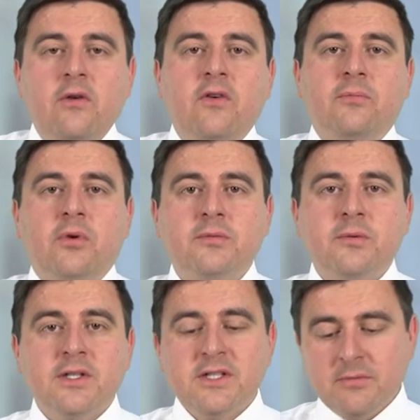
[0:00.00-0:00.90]
with our
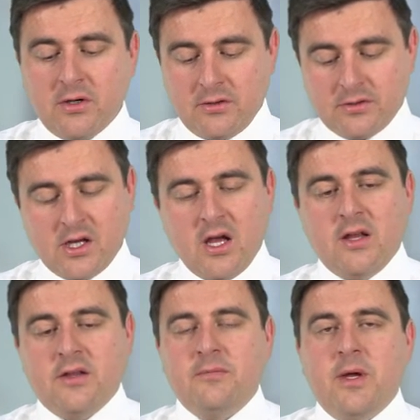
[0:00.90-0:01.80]
probability models,
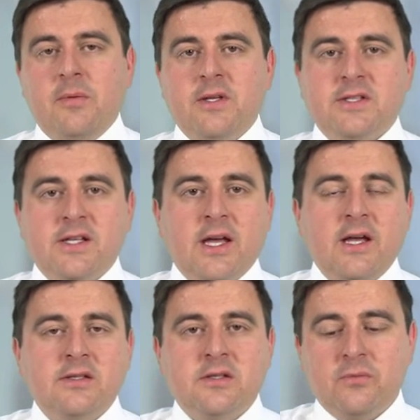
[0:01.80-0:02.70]
then maybe that's the
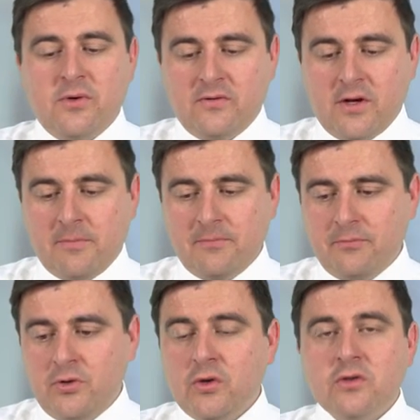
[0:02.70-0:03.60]
case that we've
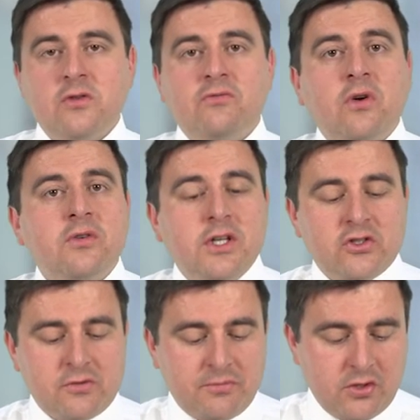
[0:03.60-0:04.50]
used the wrong
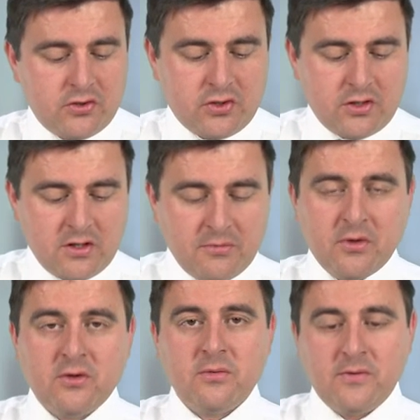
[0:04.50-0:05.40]
distribution in the
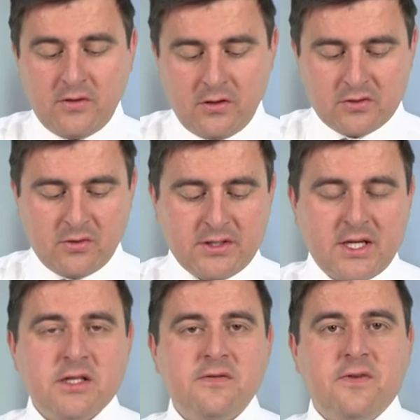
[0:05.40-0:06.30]
model that we've used to
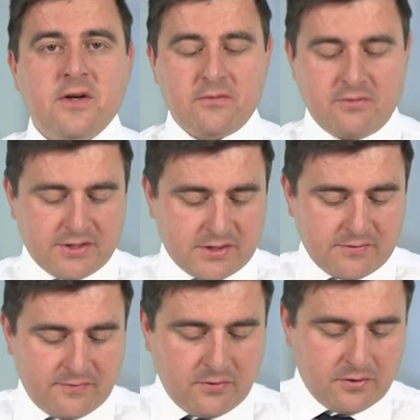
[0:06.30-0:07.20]
identify the
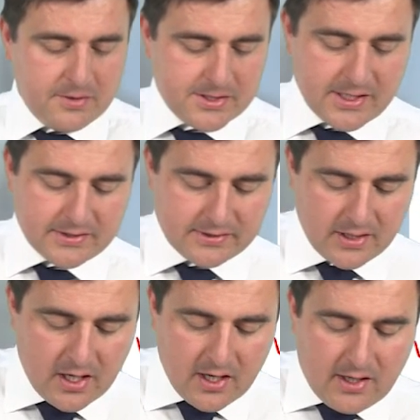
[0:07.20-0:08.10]
risks for the business.
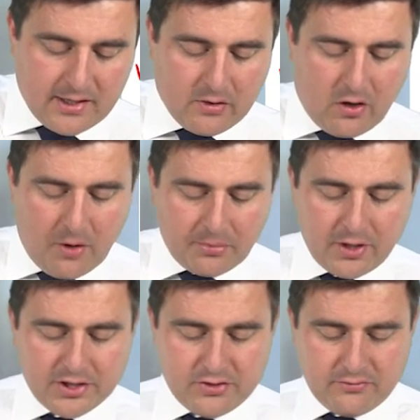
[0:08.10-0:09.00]
Now,
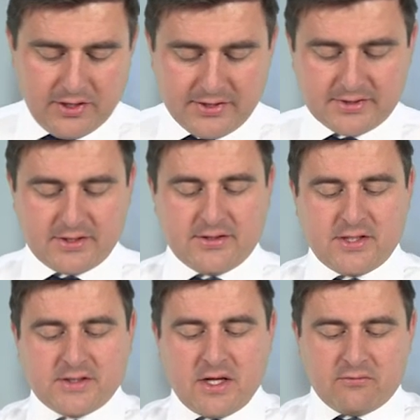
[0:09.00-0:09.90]
operational risk, it
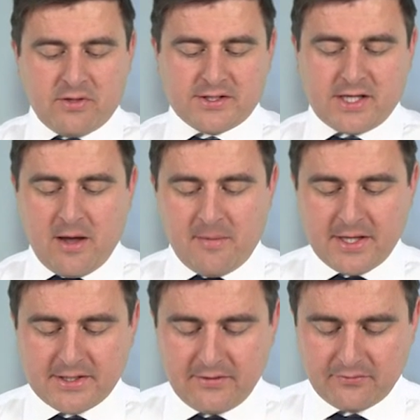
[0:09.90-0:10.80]
says they're risk
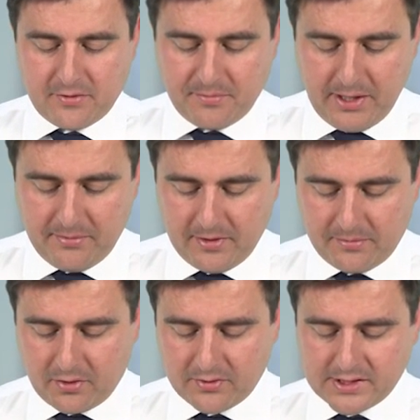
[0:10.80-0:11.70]
emanating from the people in
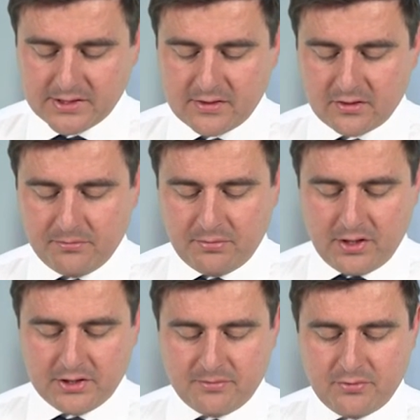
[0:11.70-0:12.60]
the process that
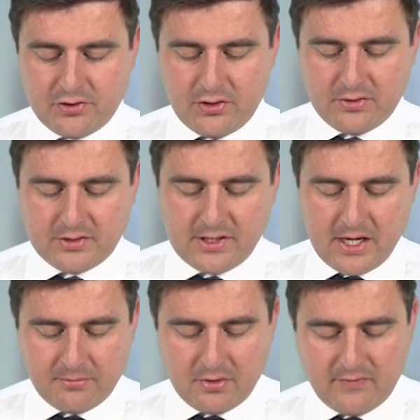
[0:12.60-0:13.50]
combine to produce the
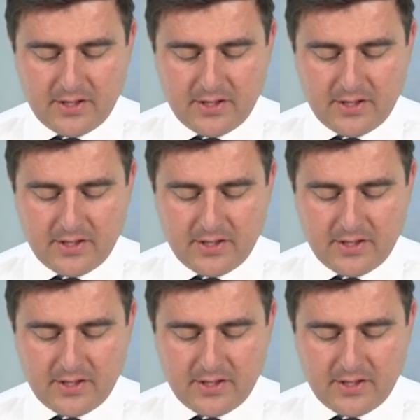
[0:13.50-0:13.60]
output of